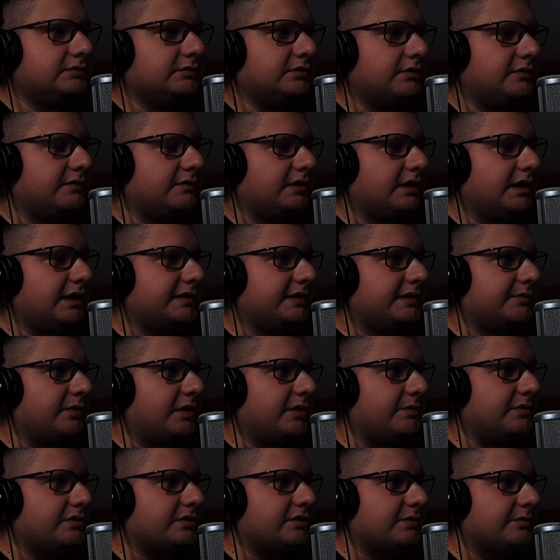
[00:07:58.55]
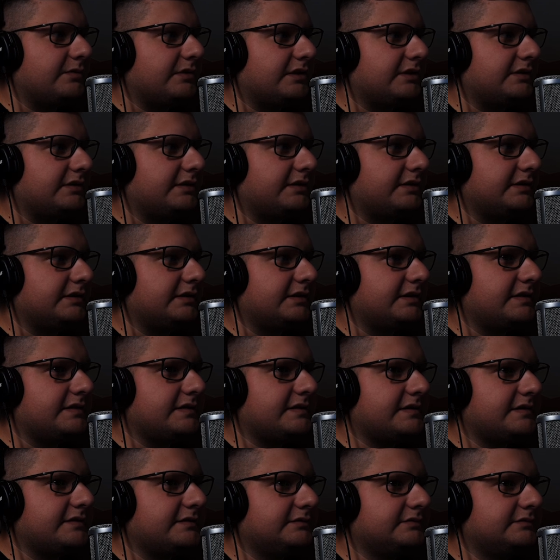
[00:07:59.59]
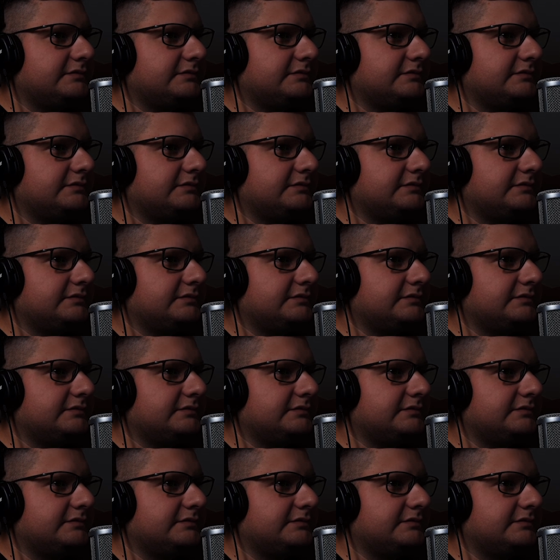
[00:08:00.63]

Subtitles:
of the lighting, maybe something like this.